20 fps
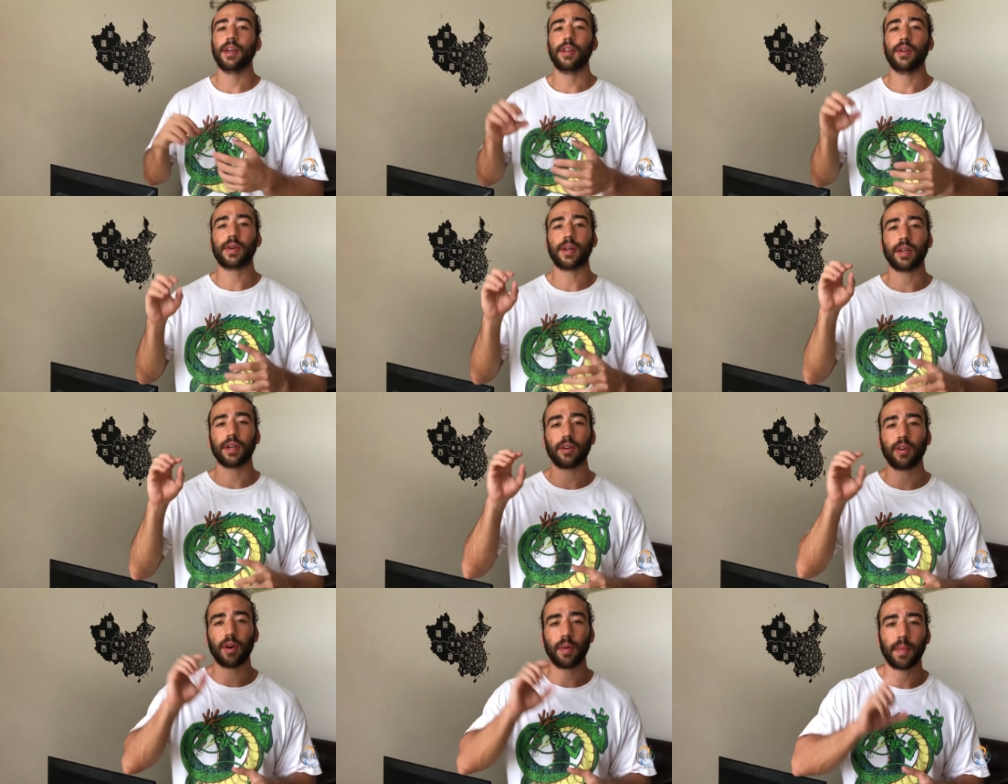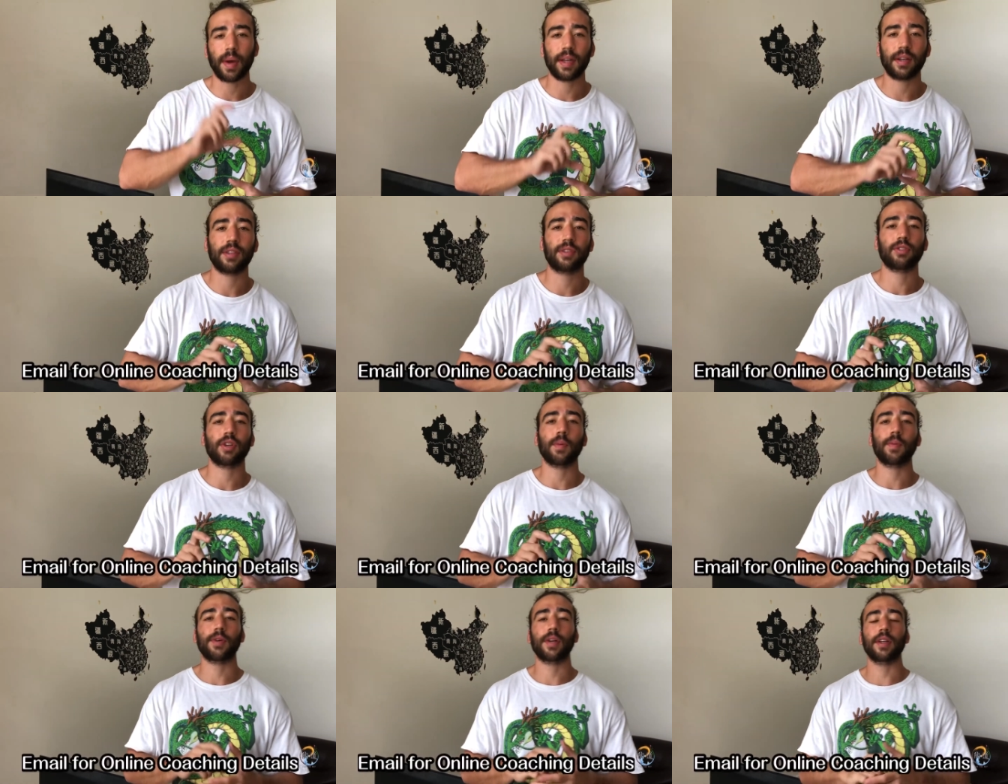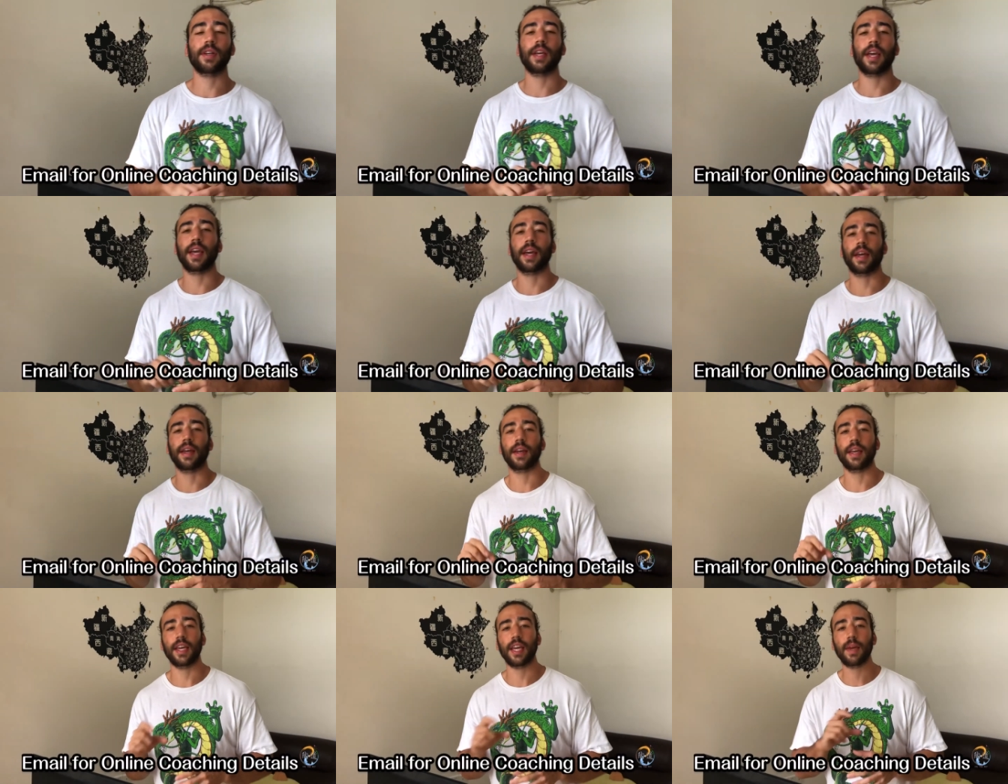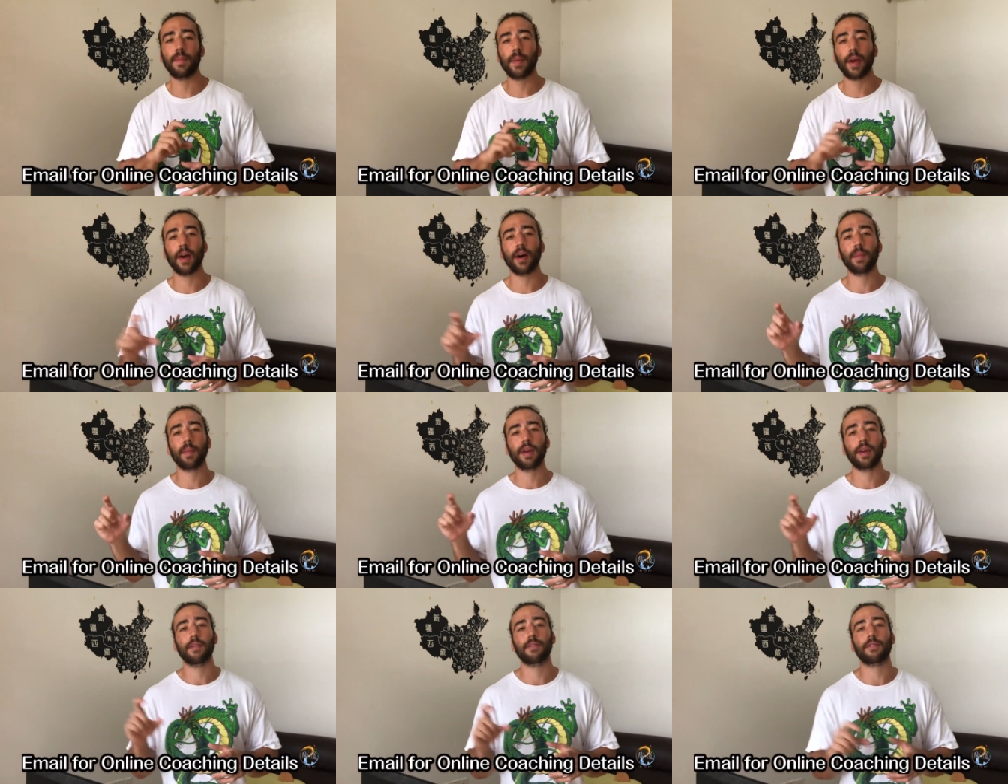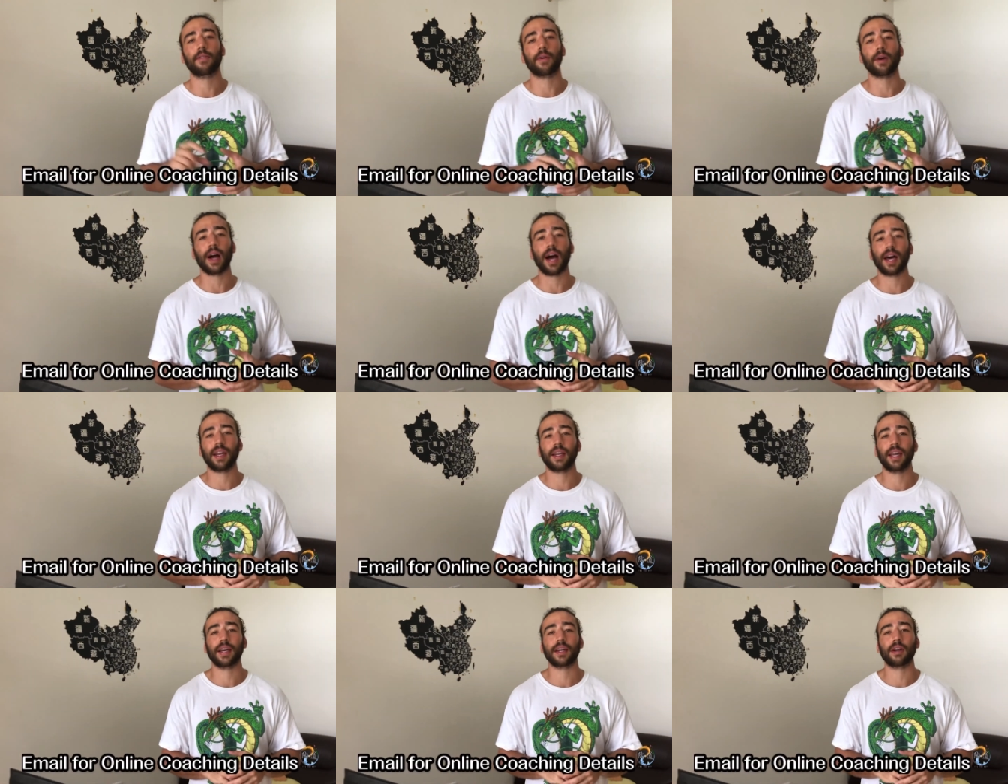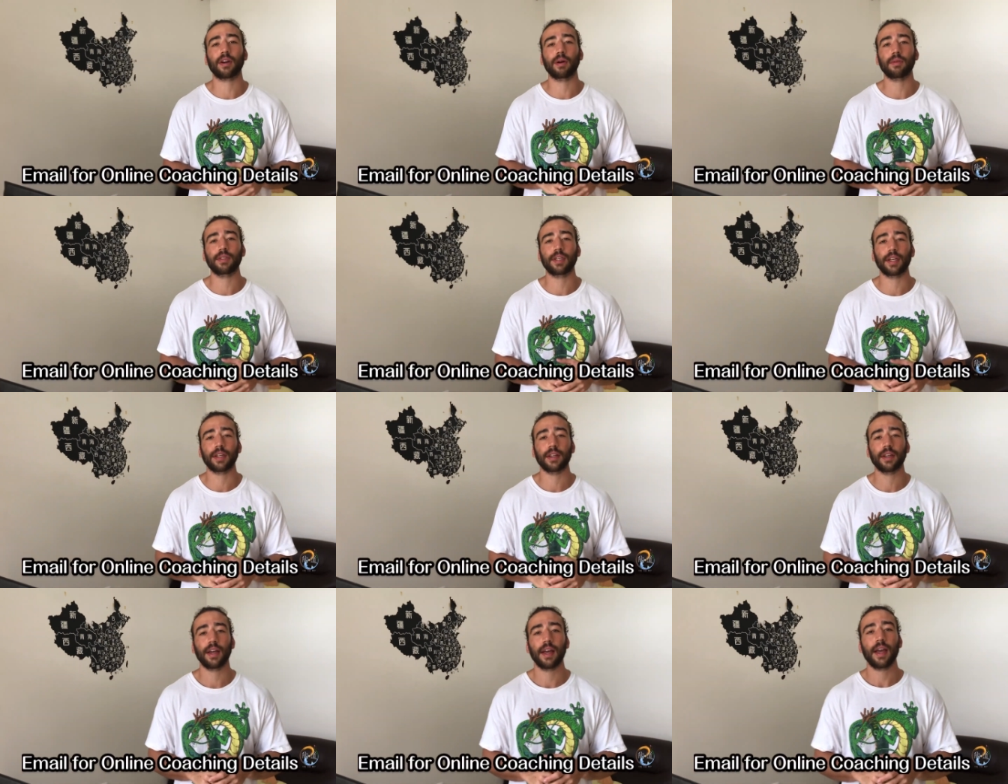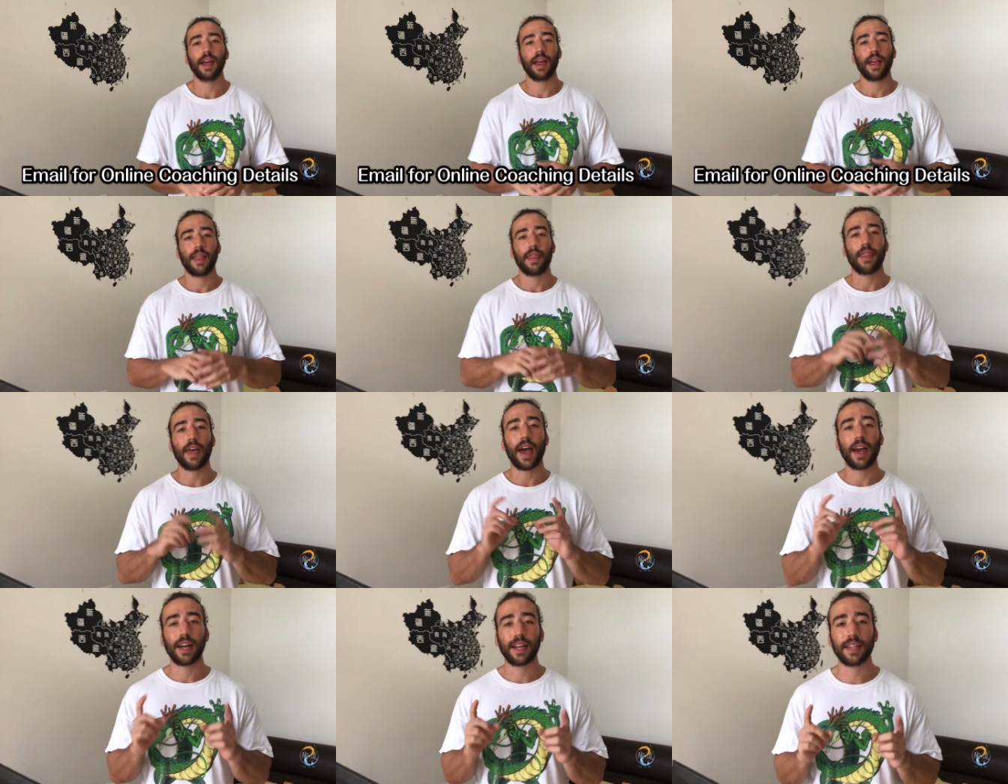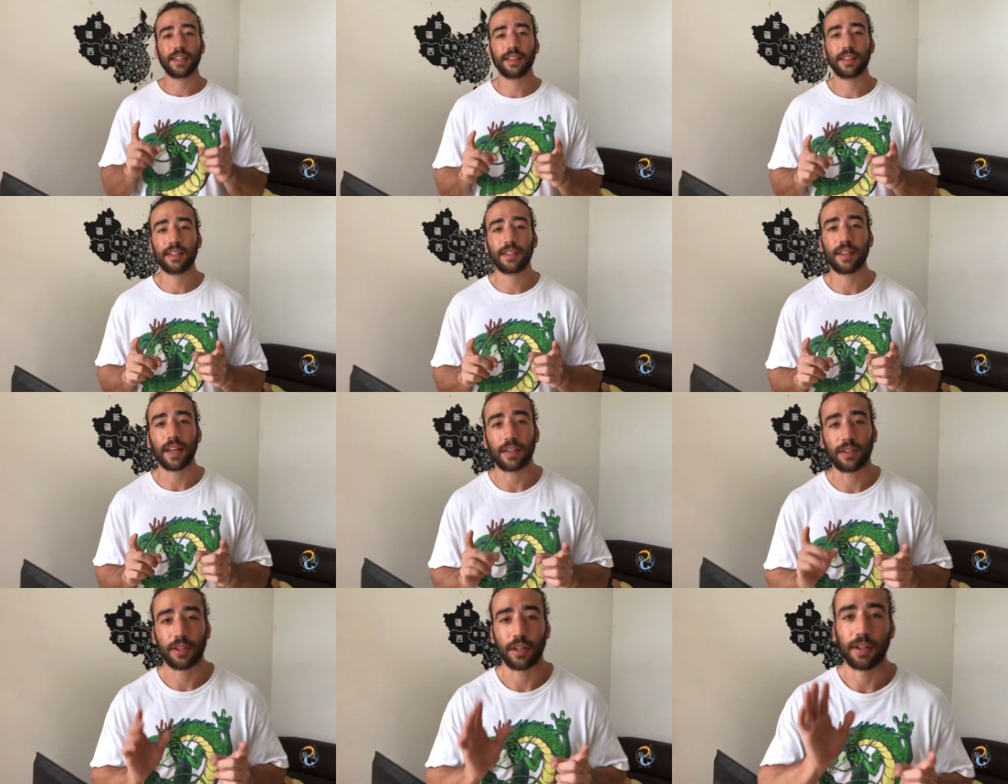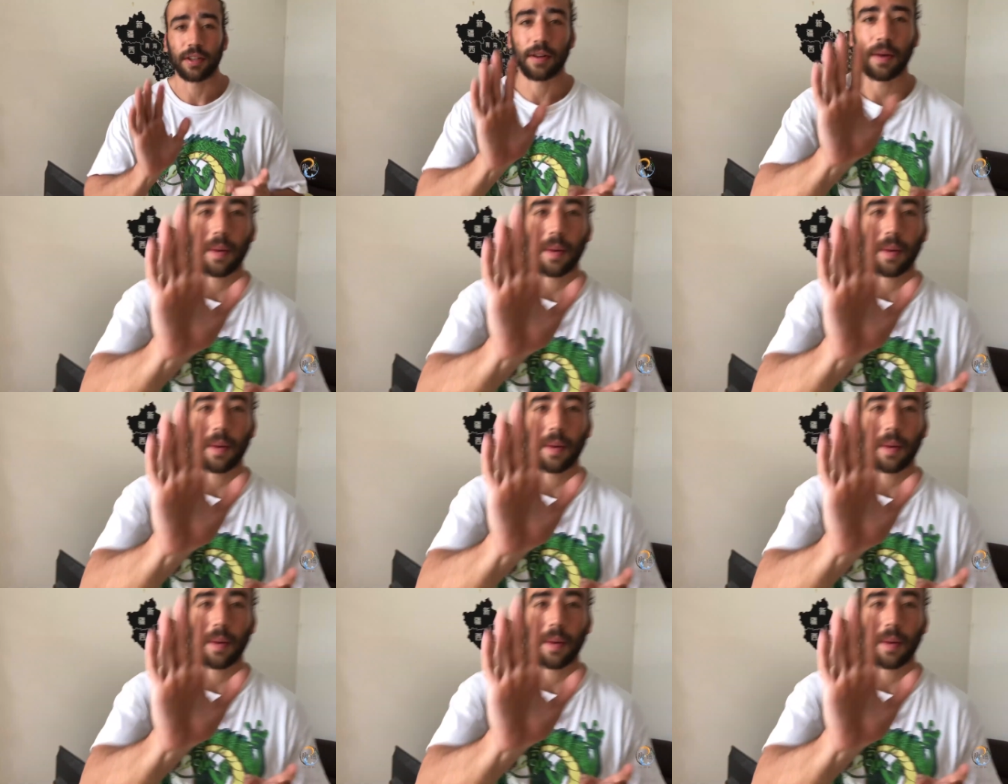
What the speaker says: you can go in my description and email me for online coaching. That is the session.